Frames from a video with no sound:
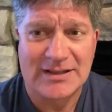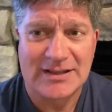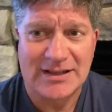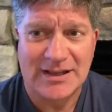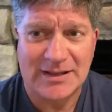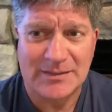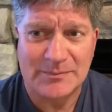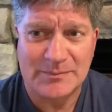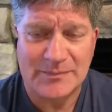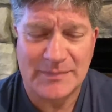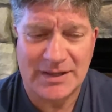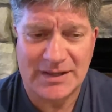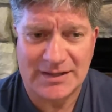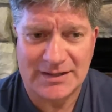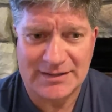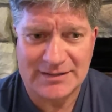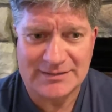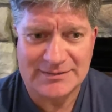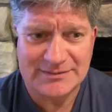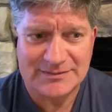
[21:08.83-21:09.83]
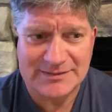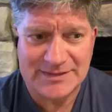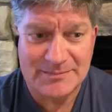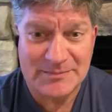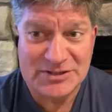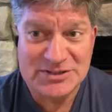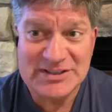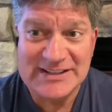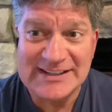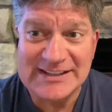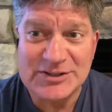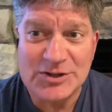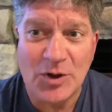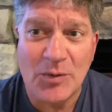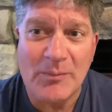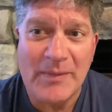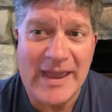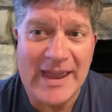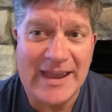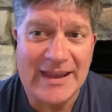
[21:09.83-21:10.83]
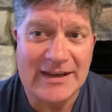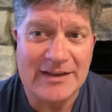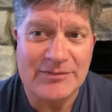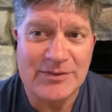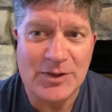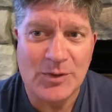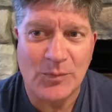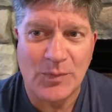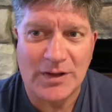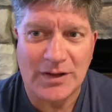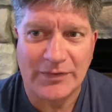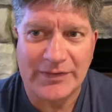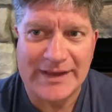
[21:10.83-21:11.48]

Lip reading: The machine domain, if you will,